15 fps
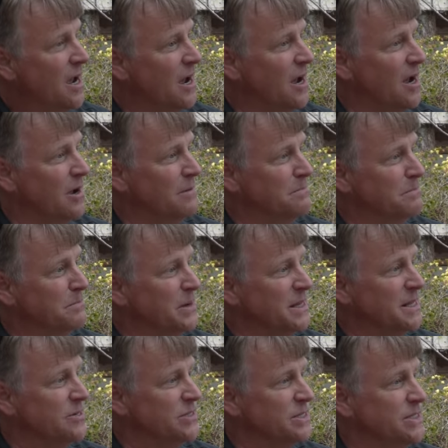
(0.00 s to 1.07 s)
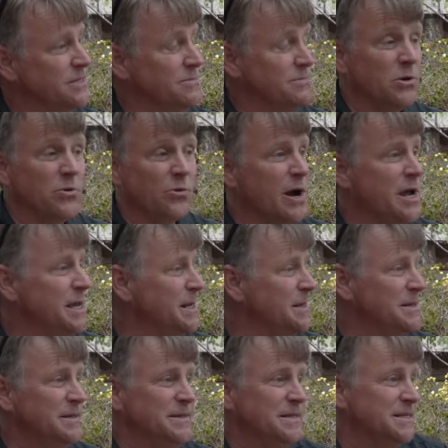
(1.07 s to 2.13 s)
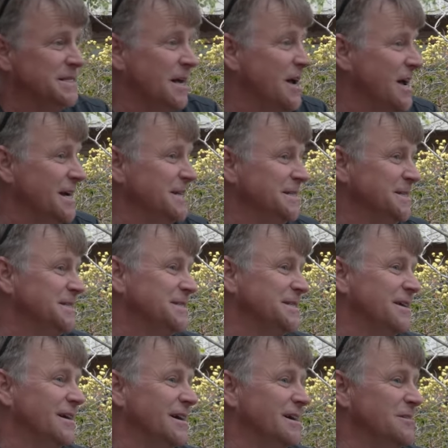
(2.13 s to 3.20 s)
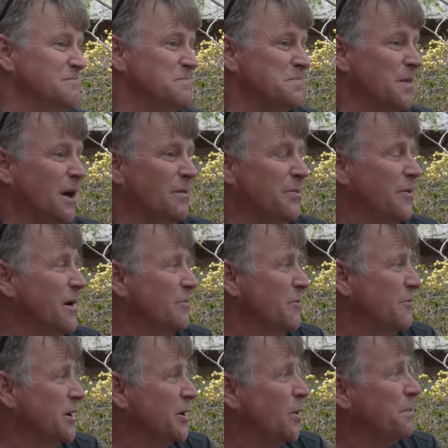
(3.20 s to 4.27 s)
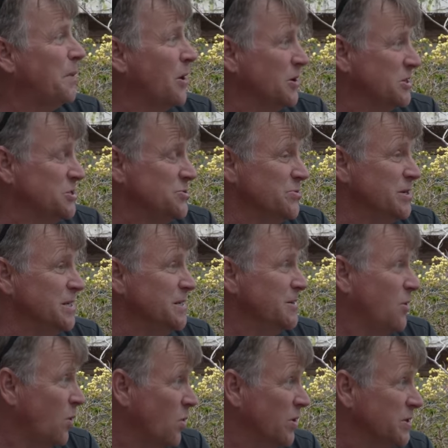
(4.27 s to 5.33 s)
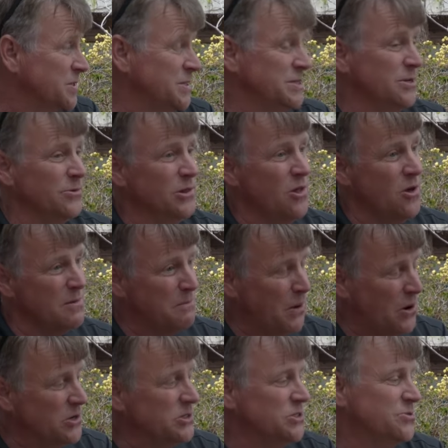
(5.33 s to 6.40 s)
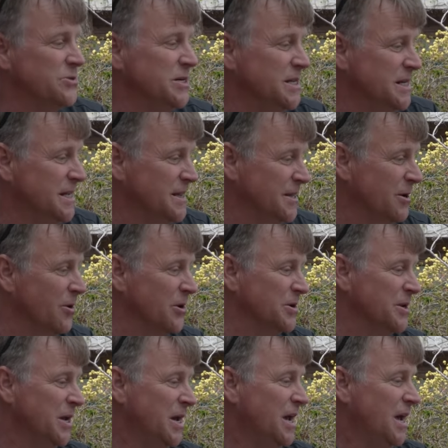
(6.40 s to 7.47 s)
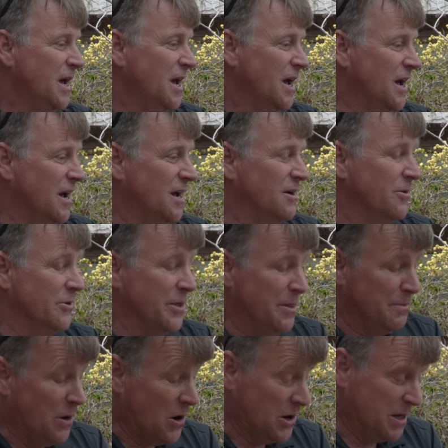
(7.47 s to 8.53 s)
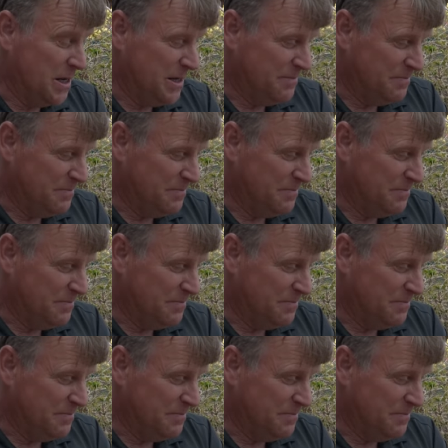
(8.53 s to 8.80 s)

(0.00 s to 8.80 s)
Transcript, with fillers: Um, but there's some great designs um, up around what we call Park Street Courts, so along Park Street in the garden uh, or in the park